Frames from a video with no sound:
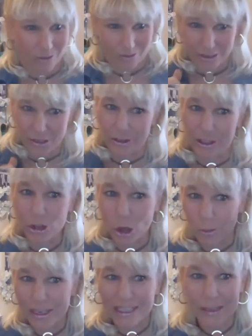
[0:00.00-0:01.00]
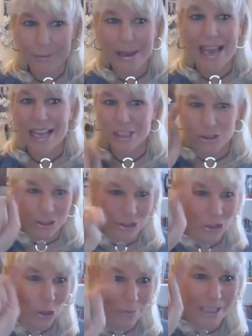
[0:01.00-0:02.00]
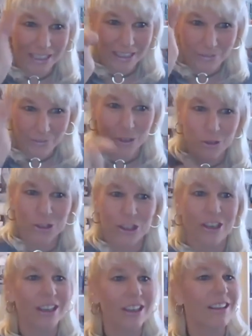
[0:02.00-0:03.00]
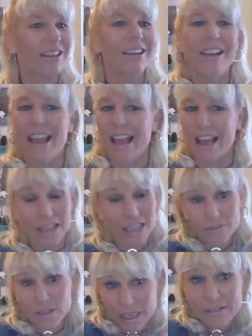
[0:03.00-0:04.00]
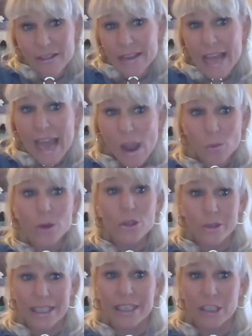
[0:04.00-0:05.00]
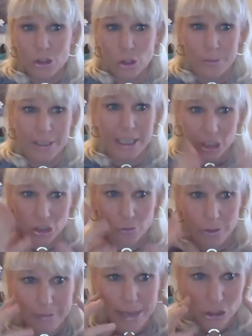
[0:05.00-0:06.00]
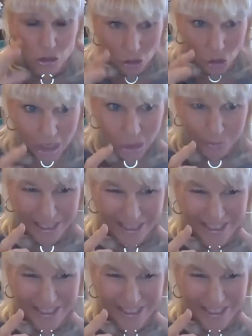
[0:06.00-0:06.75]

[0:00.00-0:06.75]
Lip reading: You're interpreting the past, you're interpreting the future. And even in the now, we're doing an interpretation. We make judgments.